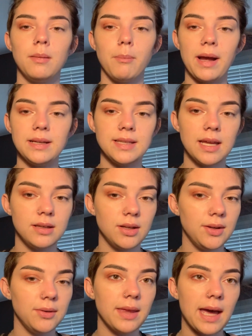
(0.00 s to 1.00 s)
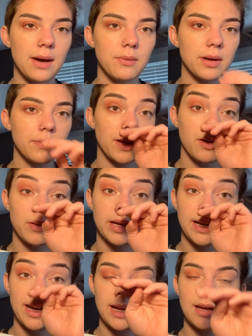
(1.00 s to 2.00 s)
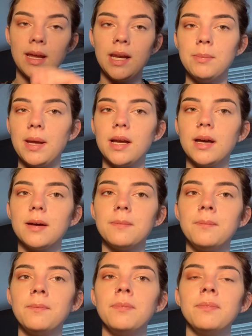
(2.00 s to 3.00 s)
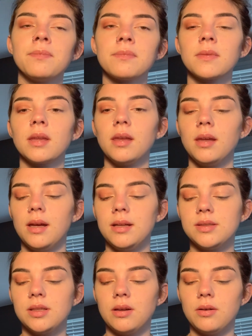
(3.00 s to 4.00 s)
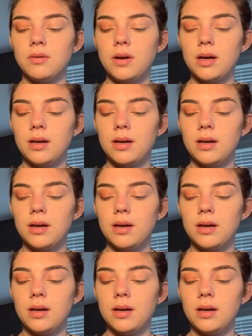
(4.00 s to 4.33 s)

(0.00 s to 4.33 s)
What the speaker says: Mine tend to do that when I'm not wearing any makeup. And so